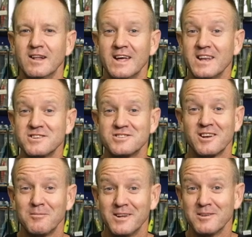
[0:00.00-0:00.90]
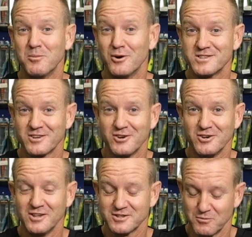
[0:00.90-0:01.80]
Ladies, gentlemen, boys and
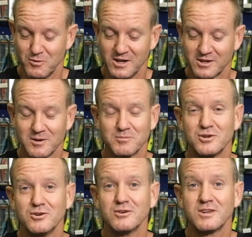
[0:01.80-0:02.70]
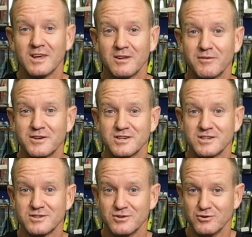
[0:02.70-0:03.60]
girls, welcome to
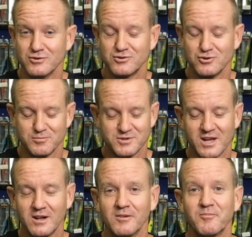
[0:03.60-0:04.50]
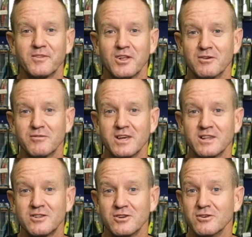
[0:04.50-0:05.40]
Kingfisher's YouTube channel. Don't
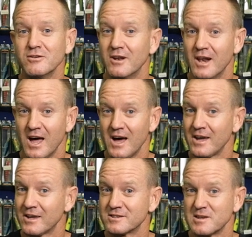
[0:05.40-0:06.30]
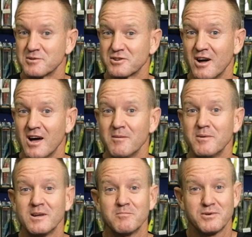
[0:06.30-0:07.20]
forget to like,
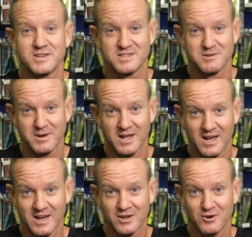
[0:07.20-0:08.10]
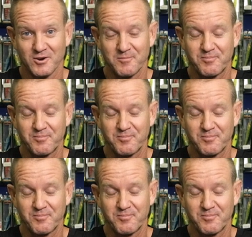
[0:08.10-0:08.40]
subscribe and press the bell icon.